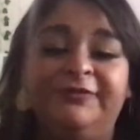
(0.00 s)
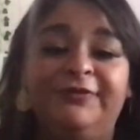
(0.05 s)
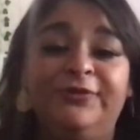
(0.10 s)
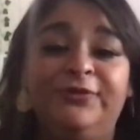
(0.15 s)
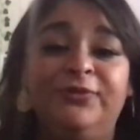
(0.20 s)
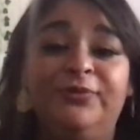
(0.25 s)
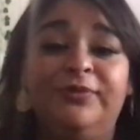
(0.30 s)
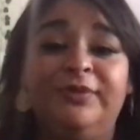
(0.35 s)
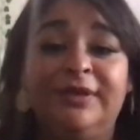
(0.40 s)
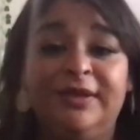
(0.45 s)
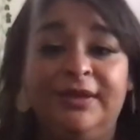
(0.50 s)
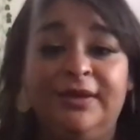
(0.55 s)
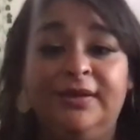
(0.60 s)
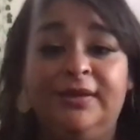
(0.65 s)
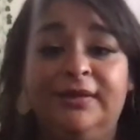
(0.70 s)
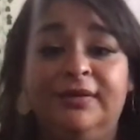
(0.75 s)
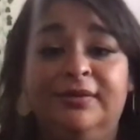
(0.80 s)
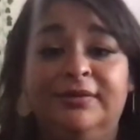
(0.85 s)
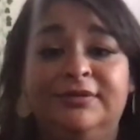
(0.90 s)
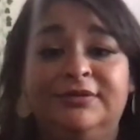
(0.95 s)
you
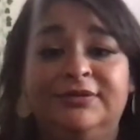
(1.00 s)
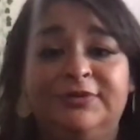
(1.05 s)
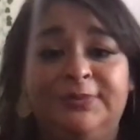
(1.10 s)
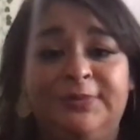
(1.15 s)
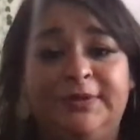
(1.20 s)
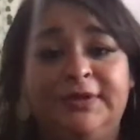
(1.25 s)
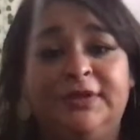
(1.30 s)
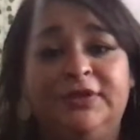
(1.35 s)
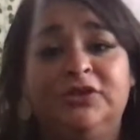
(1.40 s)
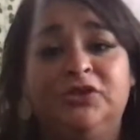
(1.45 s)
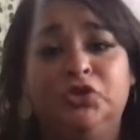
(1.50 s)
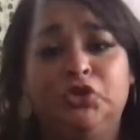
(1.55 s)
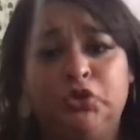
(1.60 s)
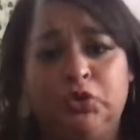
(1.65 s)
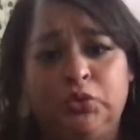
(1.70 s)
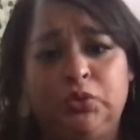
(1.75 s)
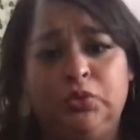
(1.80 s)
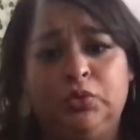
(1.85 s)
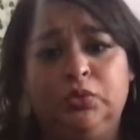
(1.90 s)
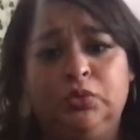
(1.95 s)
need to wear
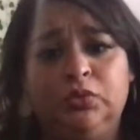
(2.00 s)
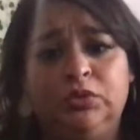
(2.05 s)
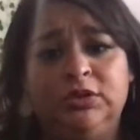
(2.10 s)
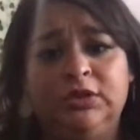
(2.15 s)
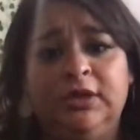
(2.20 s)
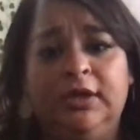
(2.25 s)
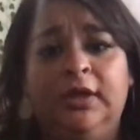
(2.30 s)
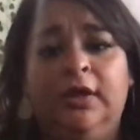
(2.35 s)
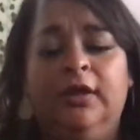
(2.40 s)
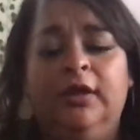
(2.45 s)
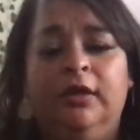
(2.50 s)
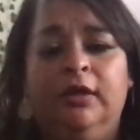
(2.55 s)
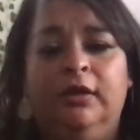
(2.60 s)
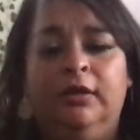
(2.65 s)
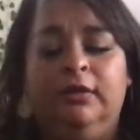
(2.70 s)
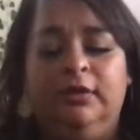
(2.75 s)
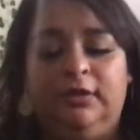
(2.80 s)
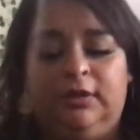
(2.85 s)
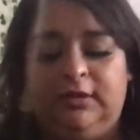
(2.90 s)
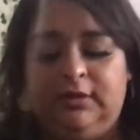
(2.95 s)
shoes
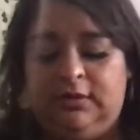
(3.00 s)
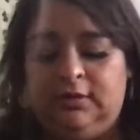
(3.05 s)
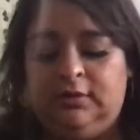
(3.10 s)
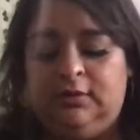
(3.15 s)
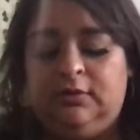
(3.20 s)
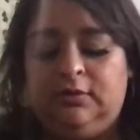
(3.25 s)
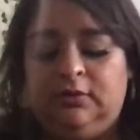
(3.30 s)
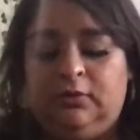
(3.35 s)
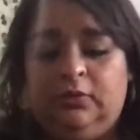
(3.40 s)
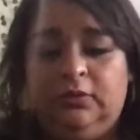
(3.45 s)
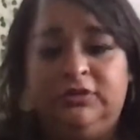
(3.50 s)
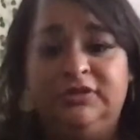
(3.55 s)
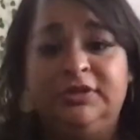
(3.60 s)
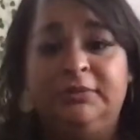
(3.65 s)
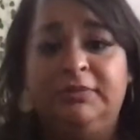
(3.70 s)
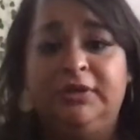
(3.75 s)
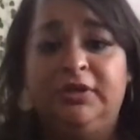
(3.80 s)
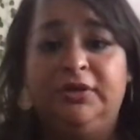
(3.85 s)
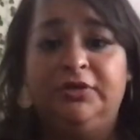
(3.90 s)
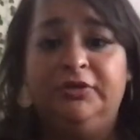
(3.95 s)
or
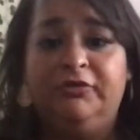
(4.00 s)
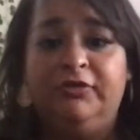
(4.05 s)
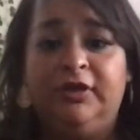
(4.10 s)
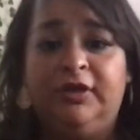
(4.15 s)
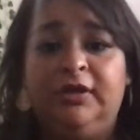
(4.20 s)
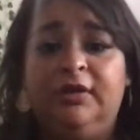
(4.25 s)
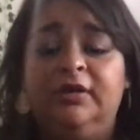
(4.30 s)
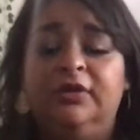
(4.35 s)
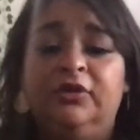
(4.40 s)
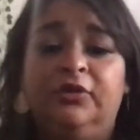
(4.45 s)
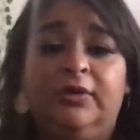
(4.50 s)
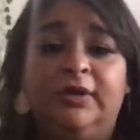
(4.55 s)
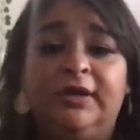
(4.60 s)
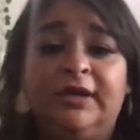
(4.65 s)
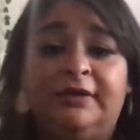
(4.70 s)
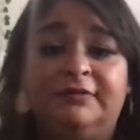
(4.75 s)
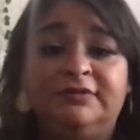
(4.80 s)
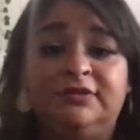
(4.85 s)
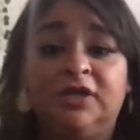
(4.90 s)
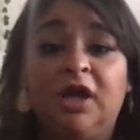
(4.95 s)
something on your feet, you can
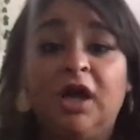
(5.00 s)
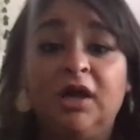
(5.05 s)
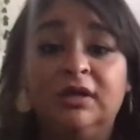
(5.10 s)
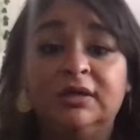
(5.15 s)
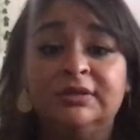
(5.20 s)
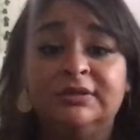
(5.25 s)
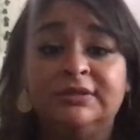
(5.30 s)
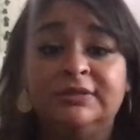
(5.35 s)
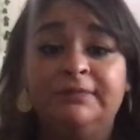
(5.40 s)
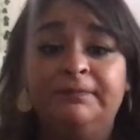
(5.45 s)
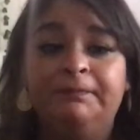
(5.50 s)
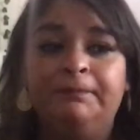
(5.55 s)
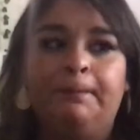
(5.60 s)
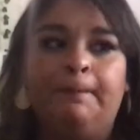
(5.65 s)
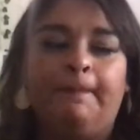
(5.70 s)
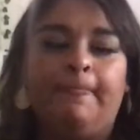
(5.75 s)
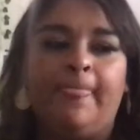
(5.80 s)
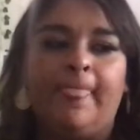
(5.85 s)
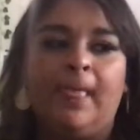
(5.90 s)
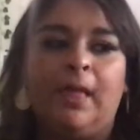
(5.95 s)
have socks.
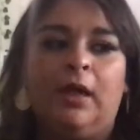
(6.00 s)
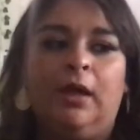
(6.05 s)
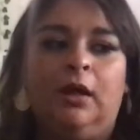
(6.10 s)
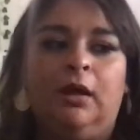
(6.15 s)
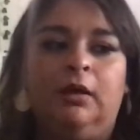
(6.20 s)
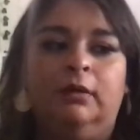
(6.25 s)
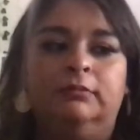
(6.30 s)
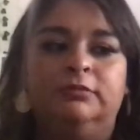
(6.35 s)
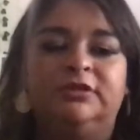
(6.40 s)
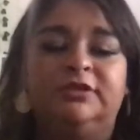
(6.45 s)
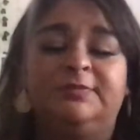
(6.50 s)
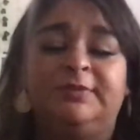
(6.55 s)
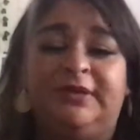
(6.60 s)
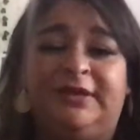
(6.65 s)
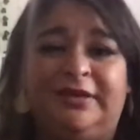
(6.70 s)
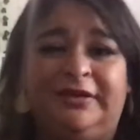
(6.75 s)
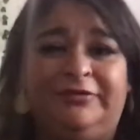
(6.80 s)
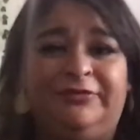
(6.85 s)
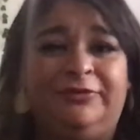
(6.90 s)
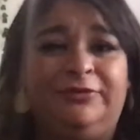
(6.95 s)
Just be
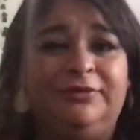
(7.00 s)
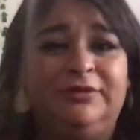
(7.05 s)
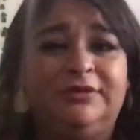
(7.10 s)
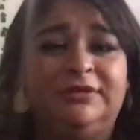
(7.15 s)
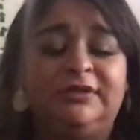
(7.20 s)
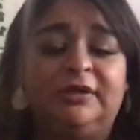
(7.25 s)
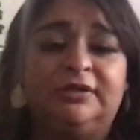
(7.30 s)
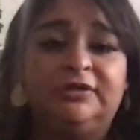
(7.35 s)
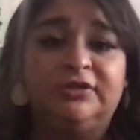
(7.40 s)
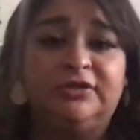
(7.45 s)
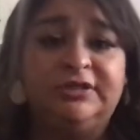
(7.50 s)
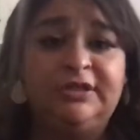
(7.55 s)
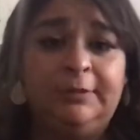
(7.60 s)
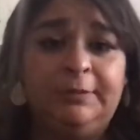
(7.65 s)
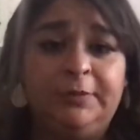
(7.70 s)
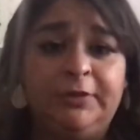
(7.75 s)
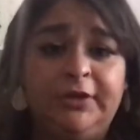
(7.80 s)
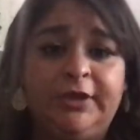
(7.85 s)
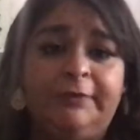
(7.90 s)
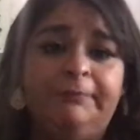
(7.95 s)
careful because socks are
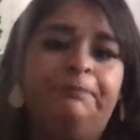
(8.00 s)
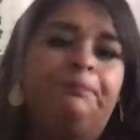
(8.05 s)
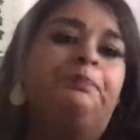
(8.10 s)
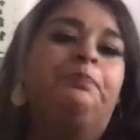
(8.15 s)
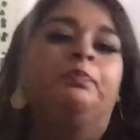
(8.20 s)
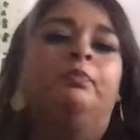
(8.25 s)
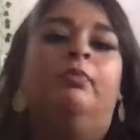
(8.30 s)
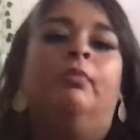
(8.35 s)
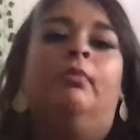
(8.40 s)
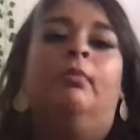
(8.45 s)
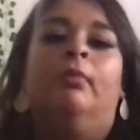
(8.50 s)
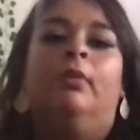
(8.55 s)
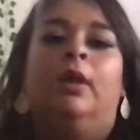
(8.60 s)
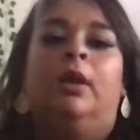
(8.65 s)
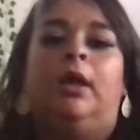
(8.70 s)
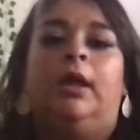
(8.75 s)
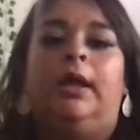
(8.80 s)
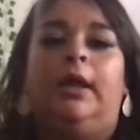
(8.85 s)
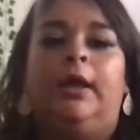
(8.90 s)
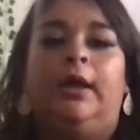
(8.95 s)
slippery,
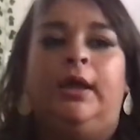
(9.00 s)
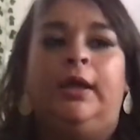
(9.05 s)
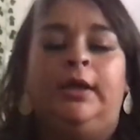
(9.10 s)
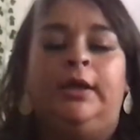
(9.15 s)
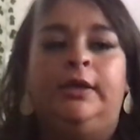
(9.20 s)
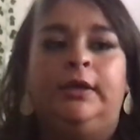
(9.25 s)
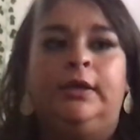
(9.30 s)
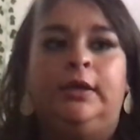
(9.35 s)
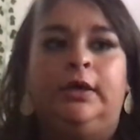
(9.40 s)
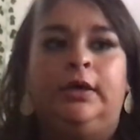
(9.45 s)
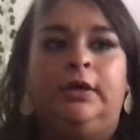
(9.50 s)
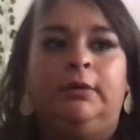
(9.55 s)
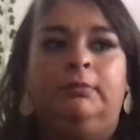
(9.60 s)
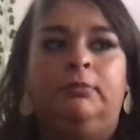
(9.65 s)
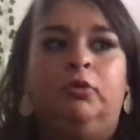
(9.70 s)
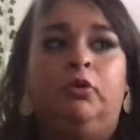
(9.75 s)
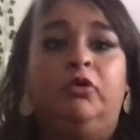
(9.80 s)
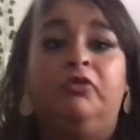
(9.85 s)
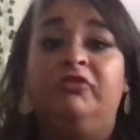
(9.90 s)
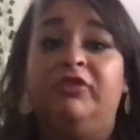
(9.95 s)
and
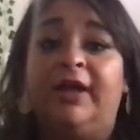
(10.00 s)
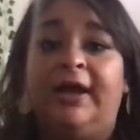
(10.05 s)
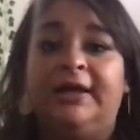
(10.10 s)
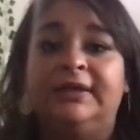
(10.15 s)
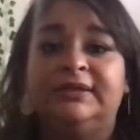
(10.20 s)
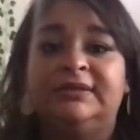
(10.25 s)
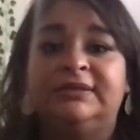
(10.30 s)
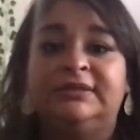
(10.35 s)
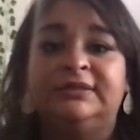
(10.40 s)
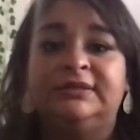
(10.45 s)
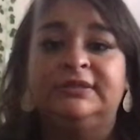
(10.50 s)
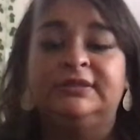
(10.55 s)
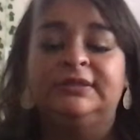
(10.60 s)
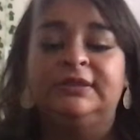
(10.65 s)
or flats.